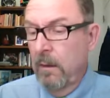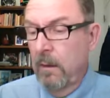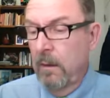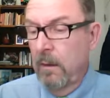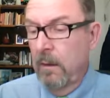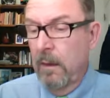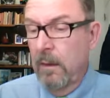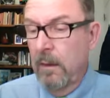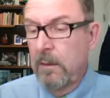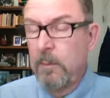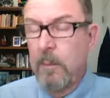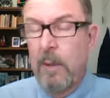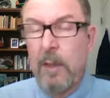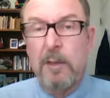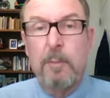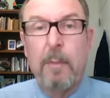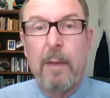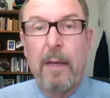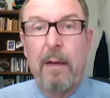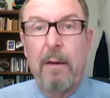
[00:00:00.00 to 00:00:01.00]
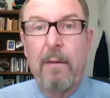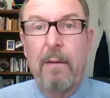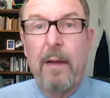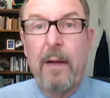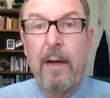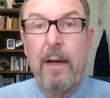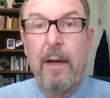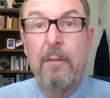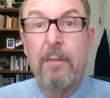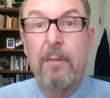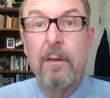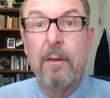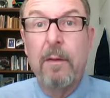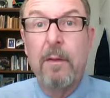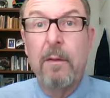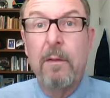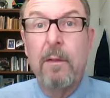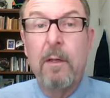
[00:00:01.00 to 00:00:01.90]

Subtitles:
It's much better that afternoon.